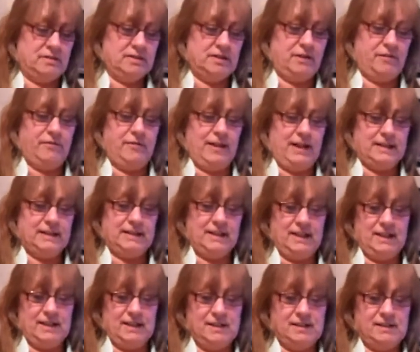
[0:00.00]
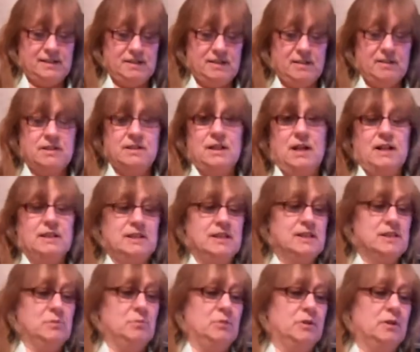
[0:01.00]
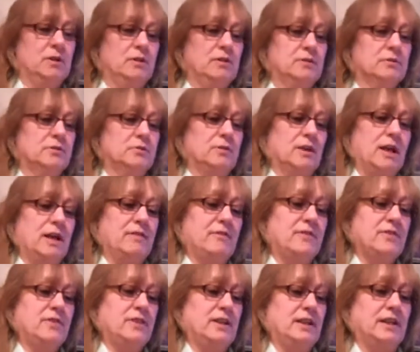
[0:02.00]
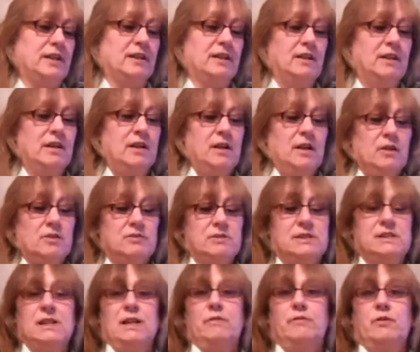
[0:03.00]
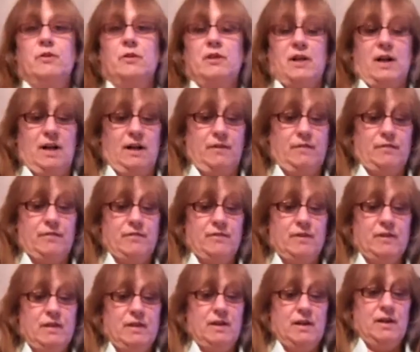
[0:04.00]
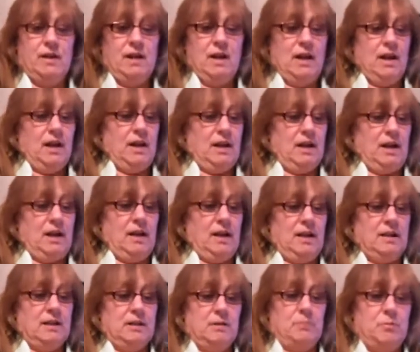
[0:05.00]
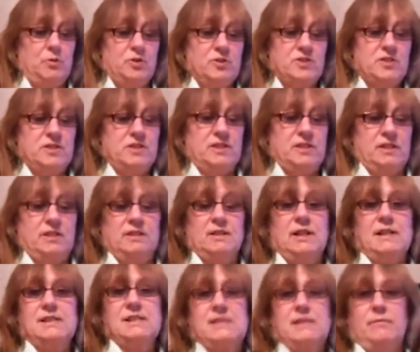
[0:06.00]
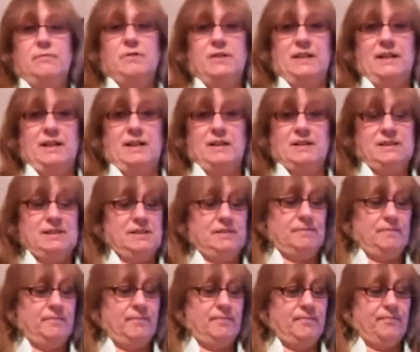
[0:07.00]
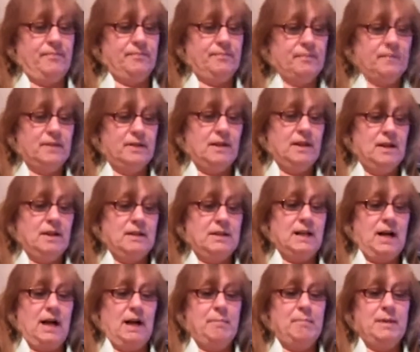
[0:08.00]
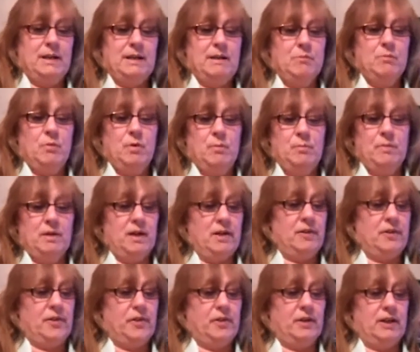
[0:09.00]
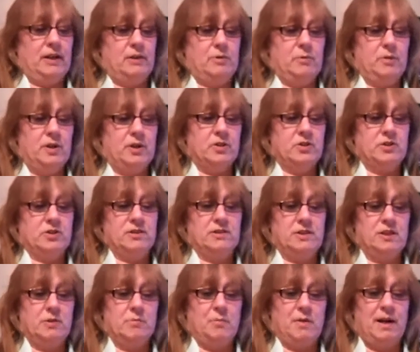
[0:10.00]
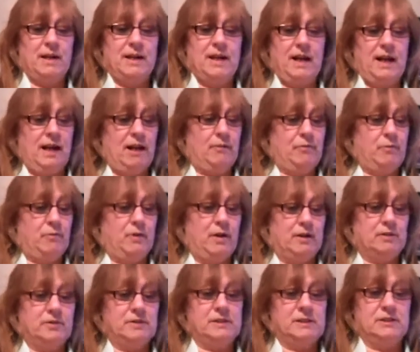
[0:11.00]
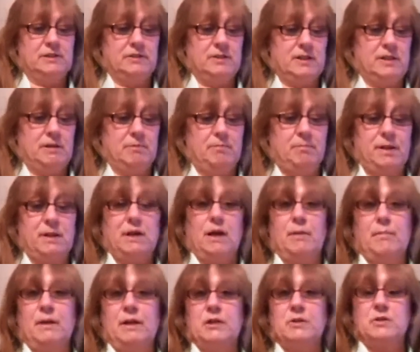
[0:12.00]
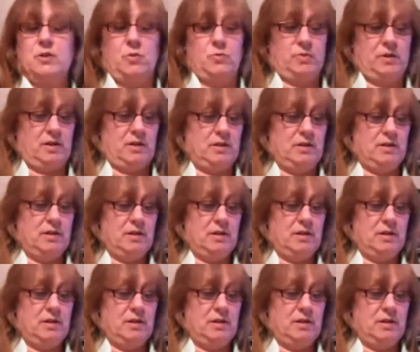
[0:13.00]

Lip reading: The fact is, doctors will do everything to save your life in an emergency, not someone else. There are many more myths and questions you might have while considering becoming a donor.